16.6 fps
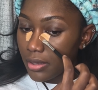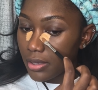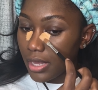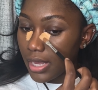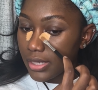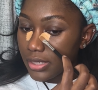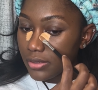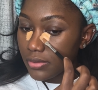
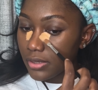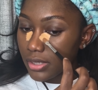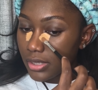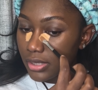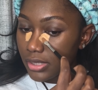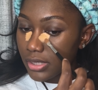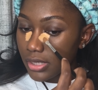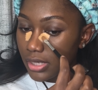as you
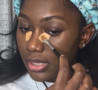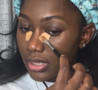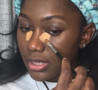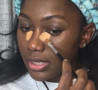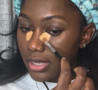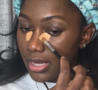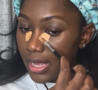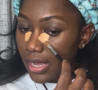can see,
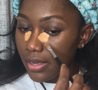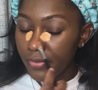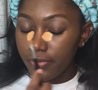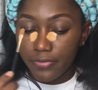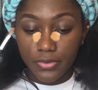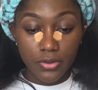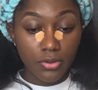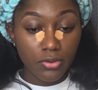not
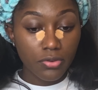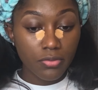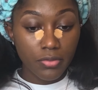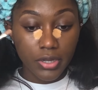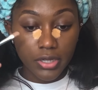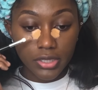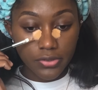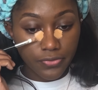too
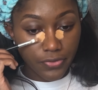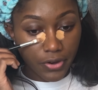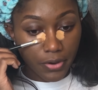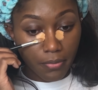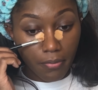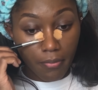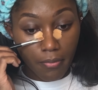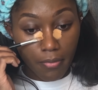much for
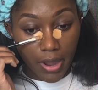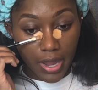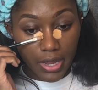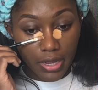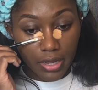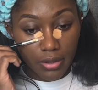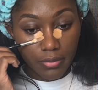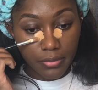my
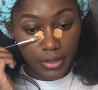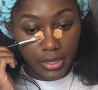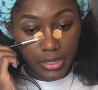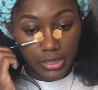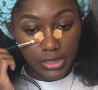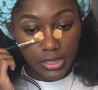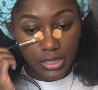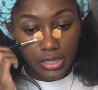
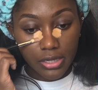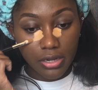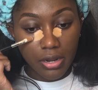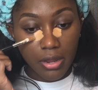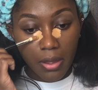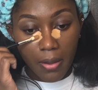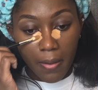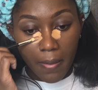complexion,
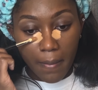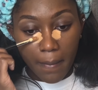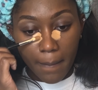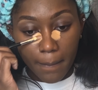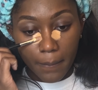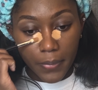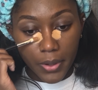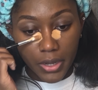
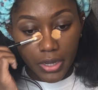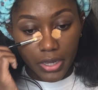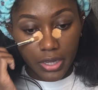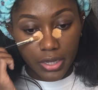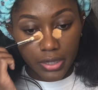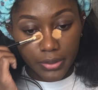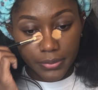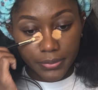but